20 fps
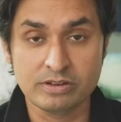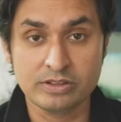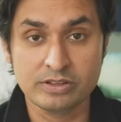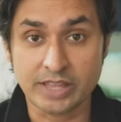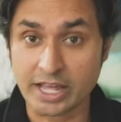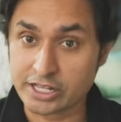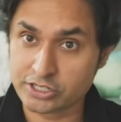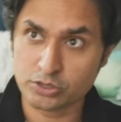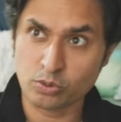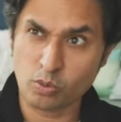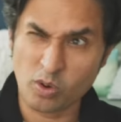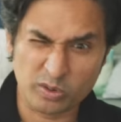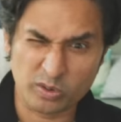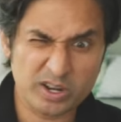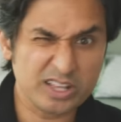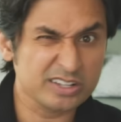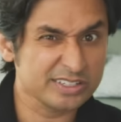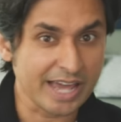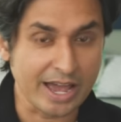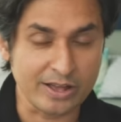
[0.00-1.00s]
That's the one
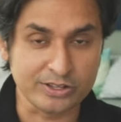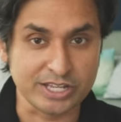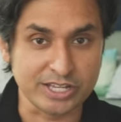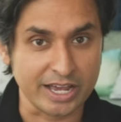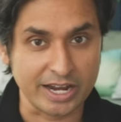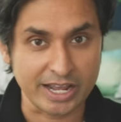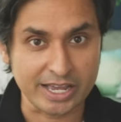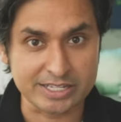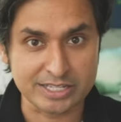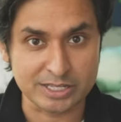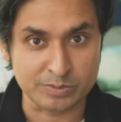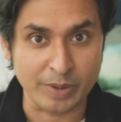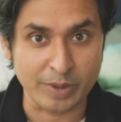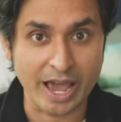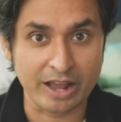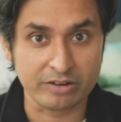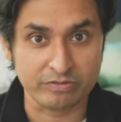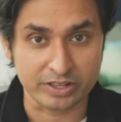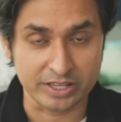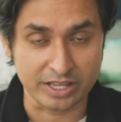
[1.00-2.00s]
real downside. I guess it's
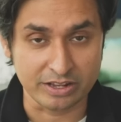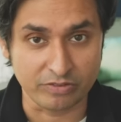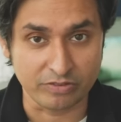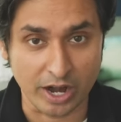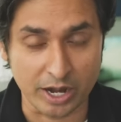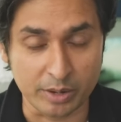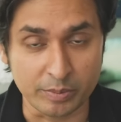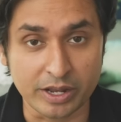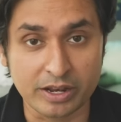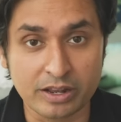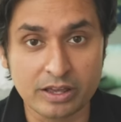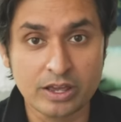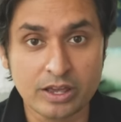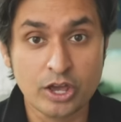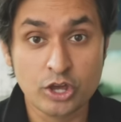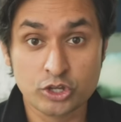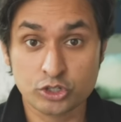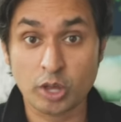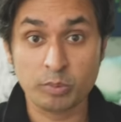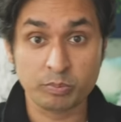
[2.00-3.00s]
bad for the environment.
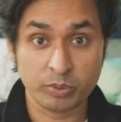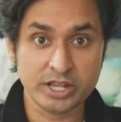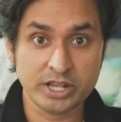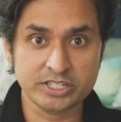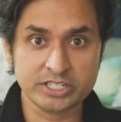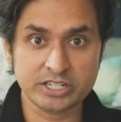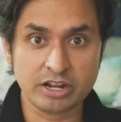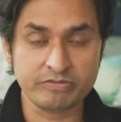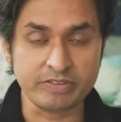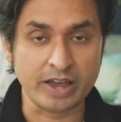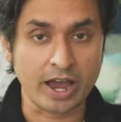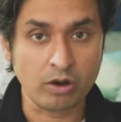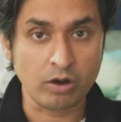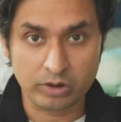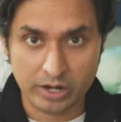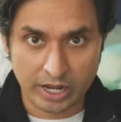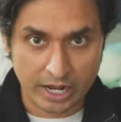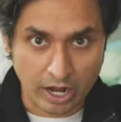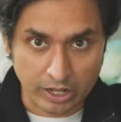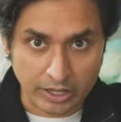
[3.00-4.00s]
So I'll print stuff out
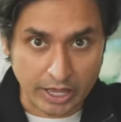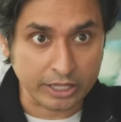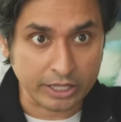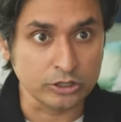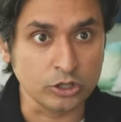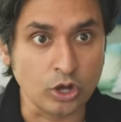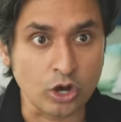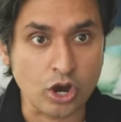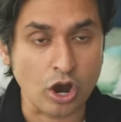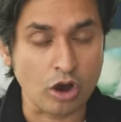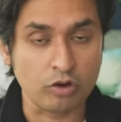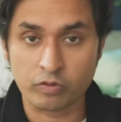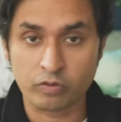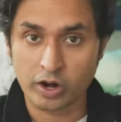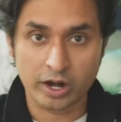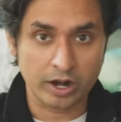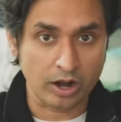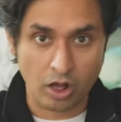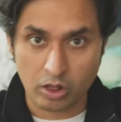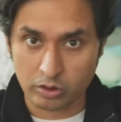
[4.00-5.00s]
and I'll like look over
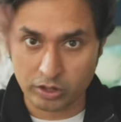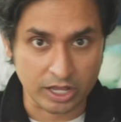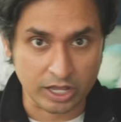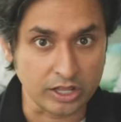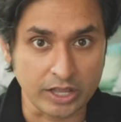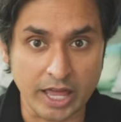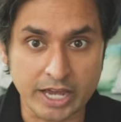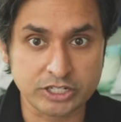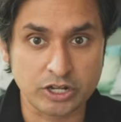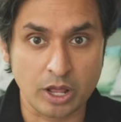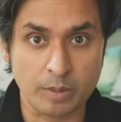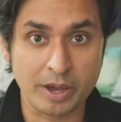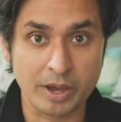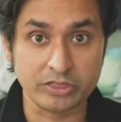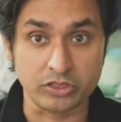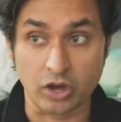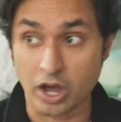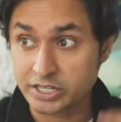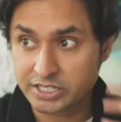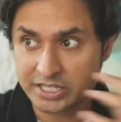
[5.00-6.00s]
it. I'll collect all my
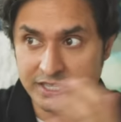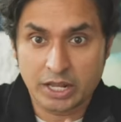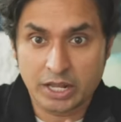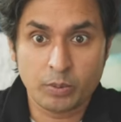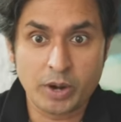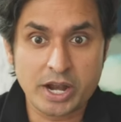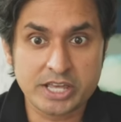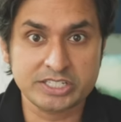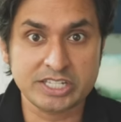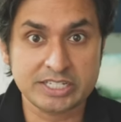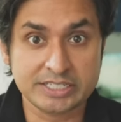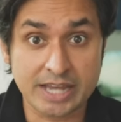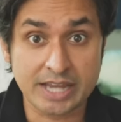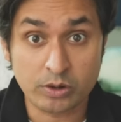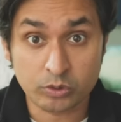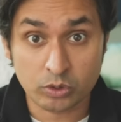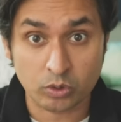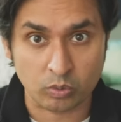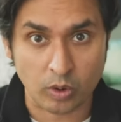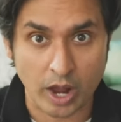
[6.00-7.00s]
thoughts. And then when I sit down
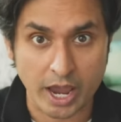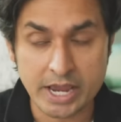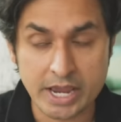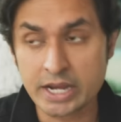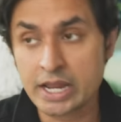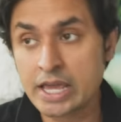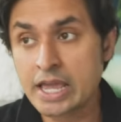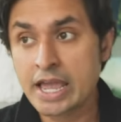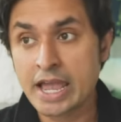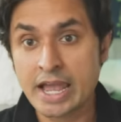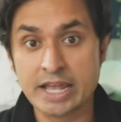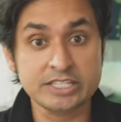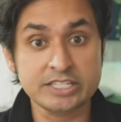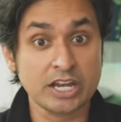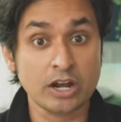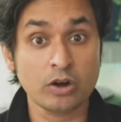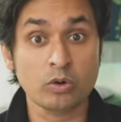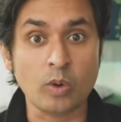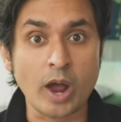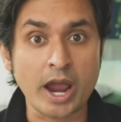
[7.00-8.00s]
to write, instead
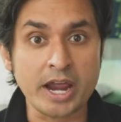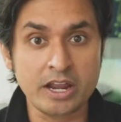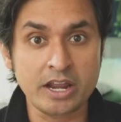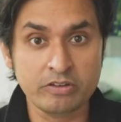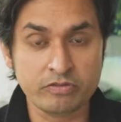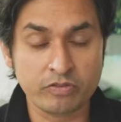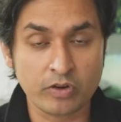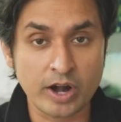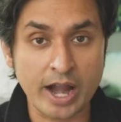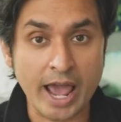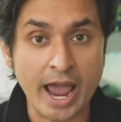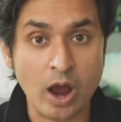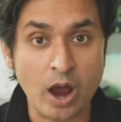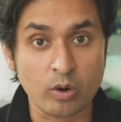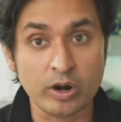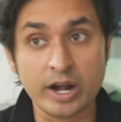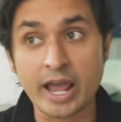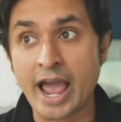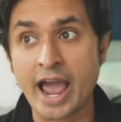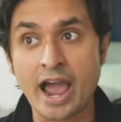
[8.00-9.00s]
of writing for an hour
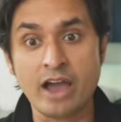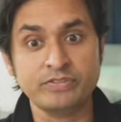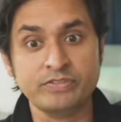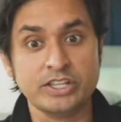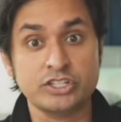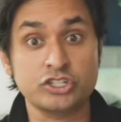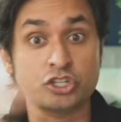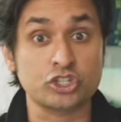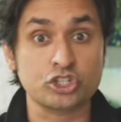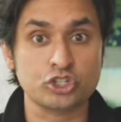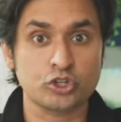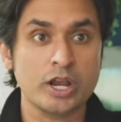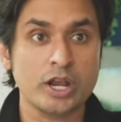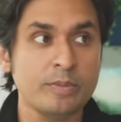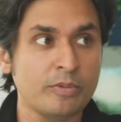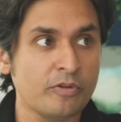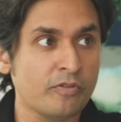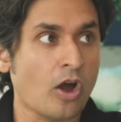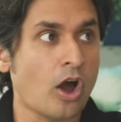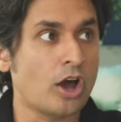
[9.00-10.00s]
and a half, that's a stream
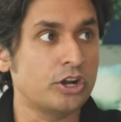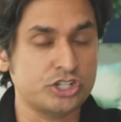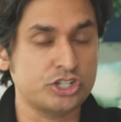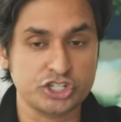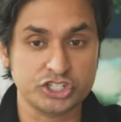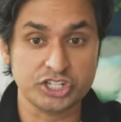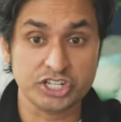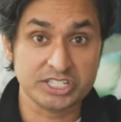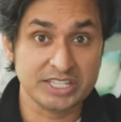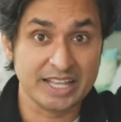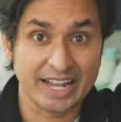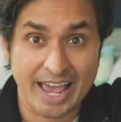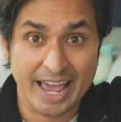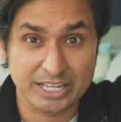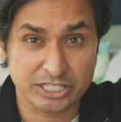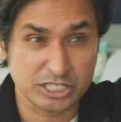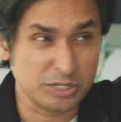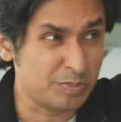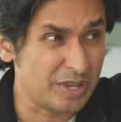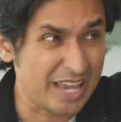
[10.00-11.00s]
of consciousness that
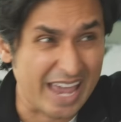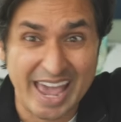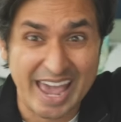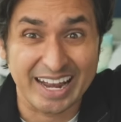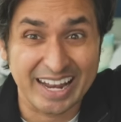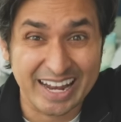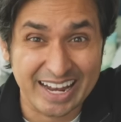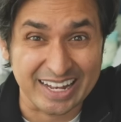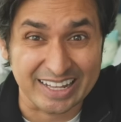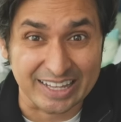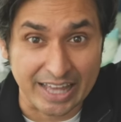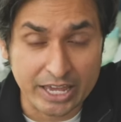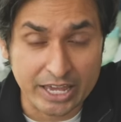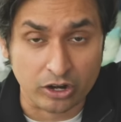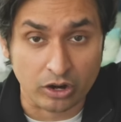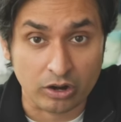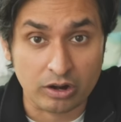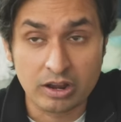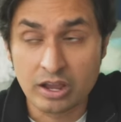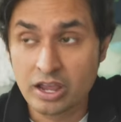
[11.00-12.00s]
has to be edited
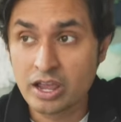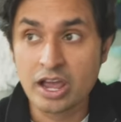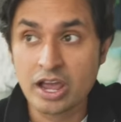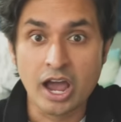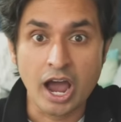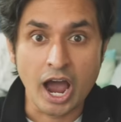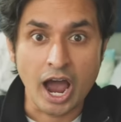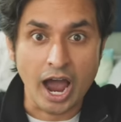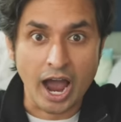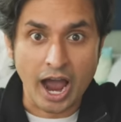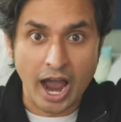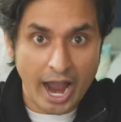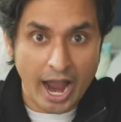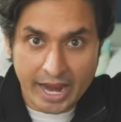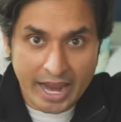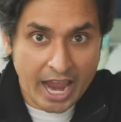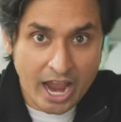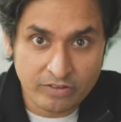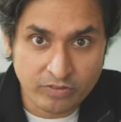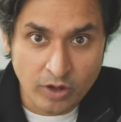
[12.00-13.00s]
later. I
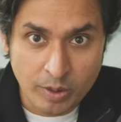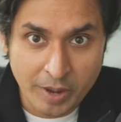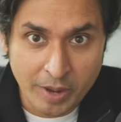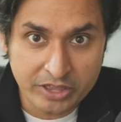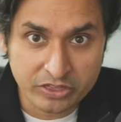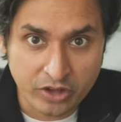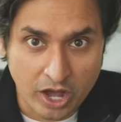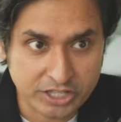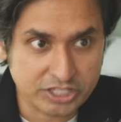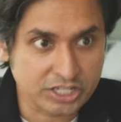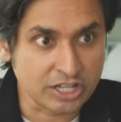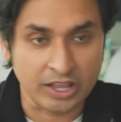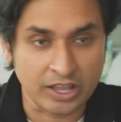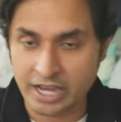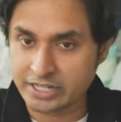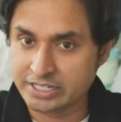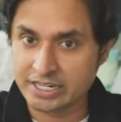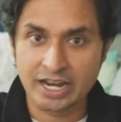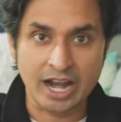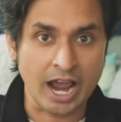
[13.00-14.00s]
have all my thoughts
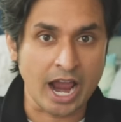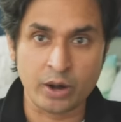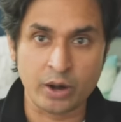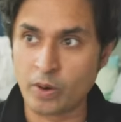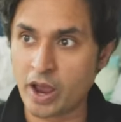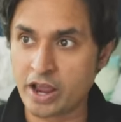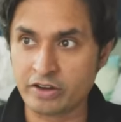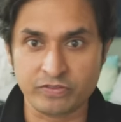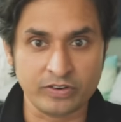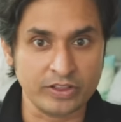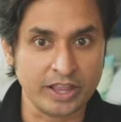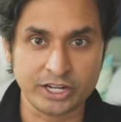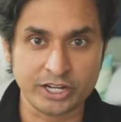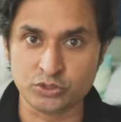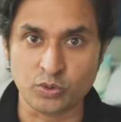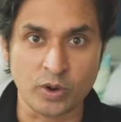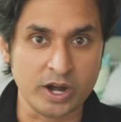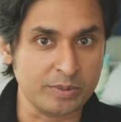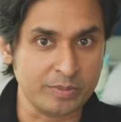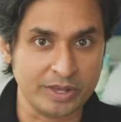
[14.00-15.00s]
collected. I write for like
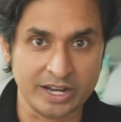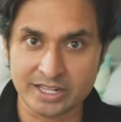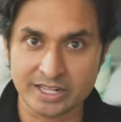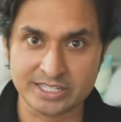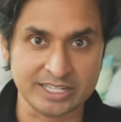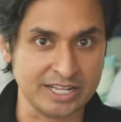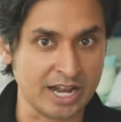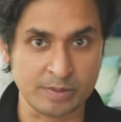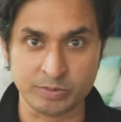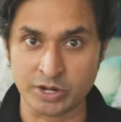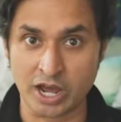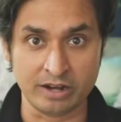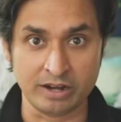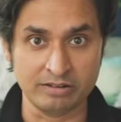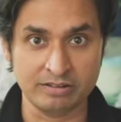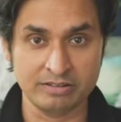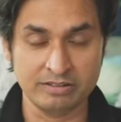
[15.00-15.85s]
20 minutes and I'm done.